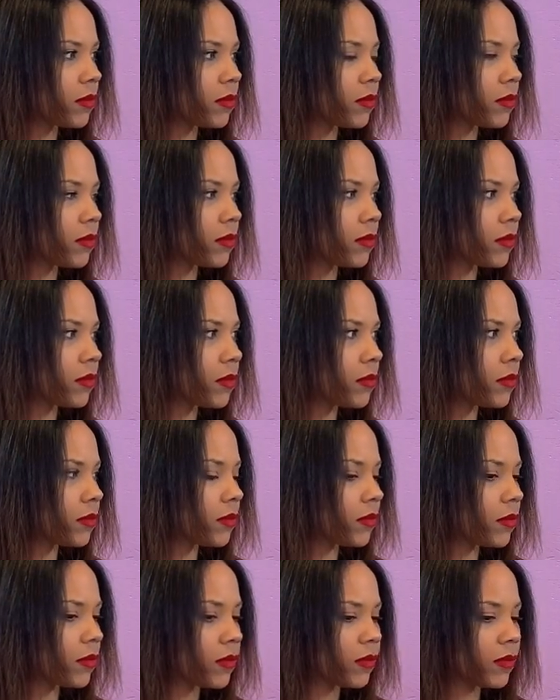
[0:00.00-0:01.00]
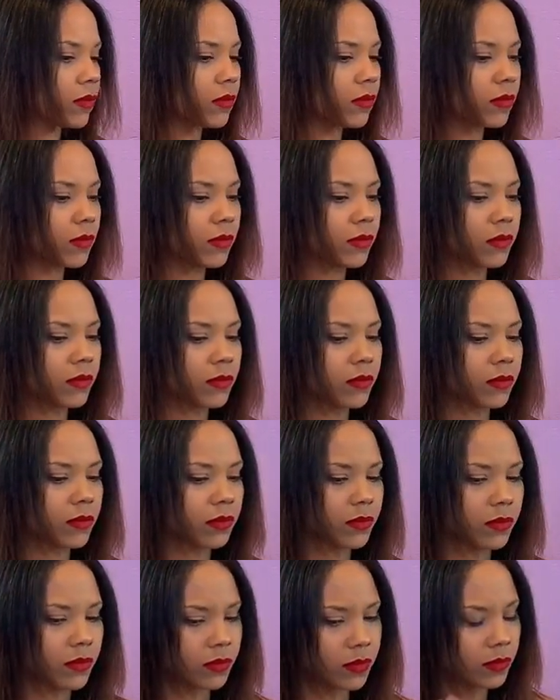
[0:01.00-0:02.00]

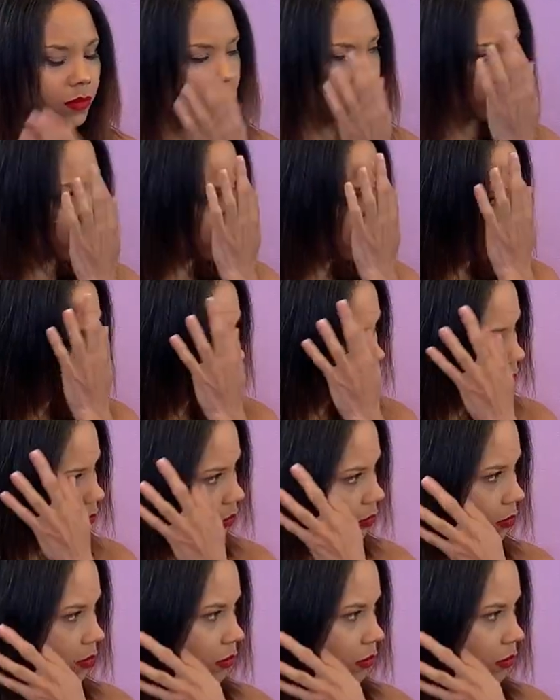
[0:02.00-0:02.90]
(not speaking)